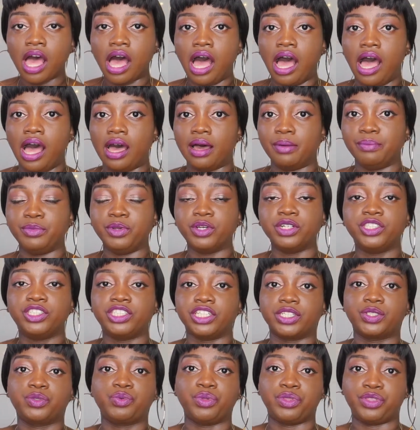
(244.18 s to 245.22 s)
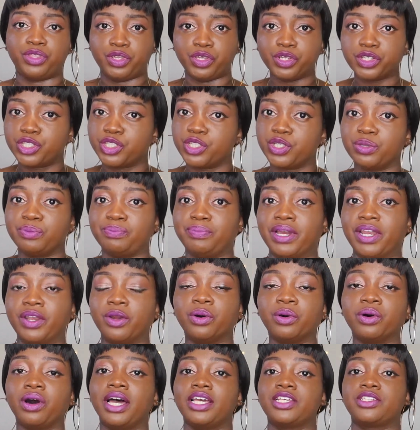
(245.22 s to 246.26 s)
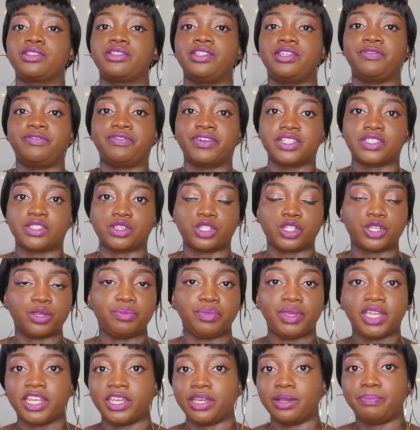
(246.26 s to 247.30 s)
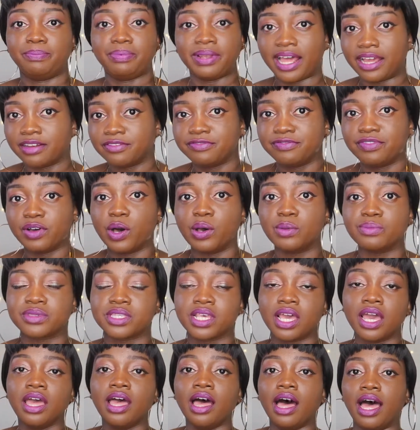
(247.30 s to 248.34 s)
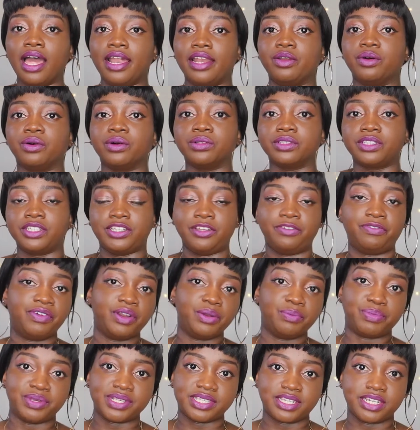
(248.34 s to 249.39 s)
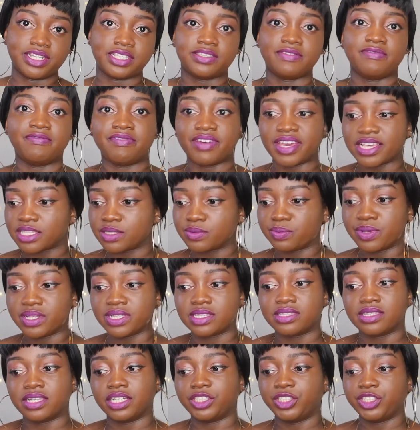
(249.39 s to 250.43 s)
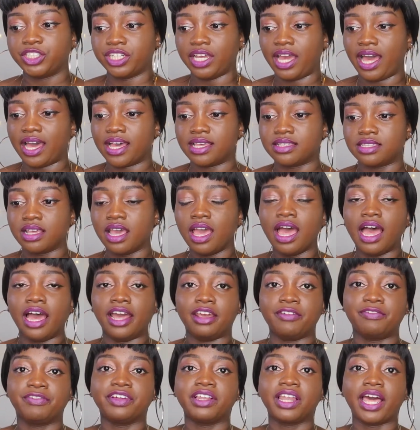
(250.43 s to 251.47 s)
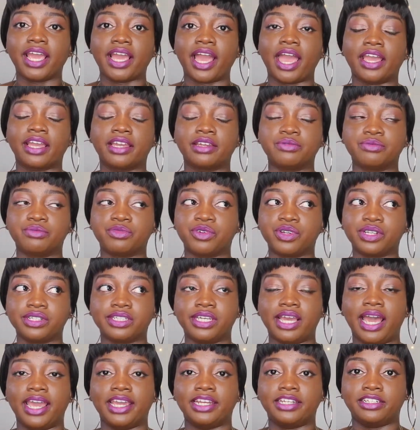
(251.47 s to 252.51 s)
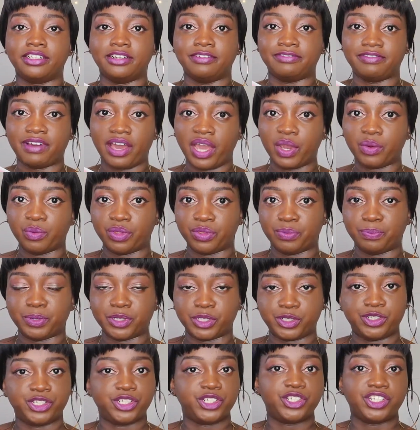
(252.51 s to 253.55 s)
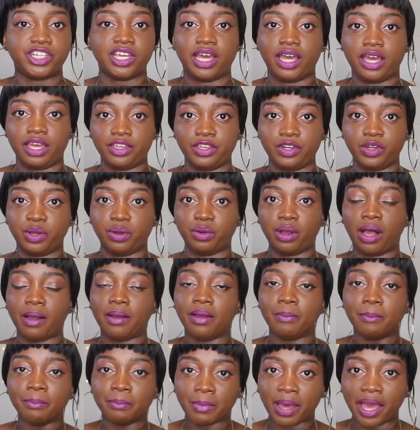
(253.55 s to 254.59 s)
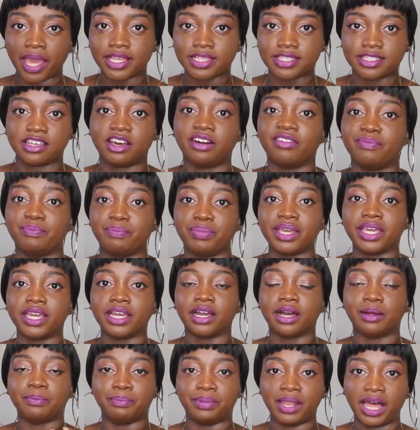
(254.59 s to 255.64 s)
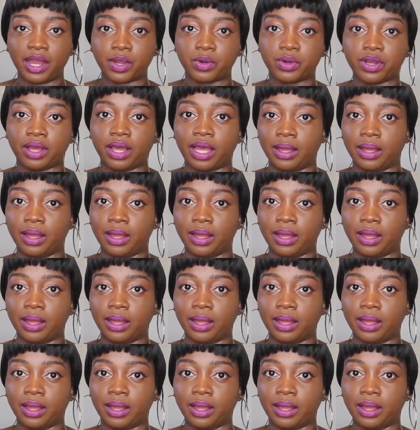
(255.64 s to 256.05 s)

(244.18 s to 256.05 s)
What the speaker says: not just with YouTube but all her different social media platforms and all the different business investments that she has. And I feel like I can really identify with Patricia, you know, myself being a black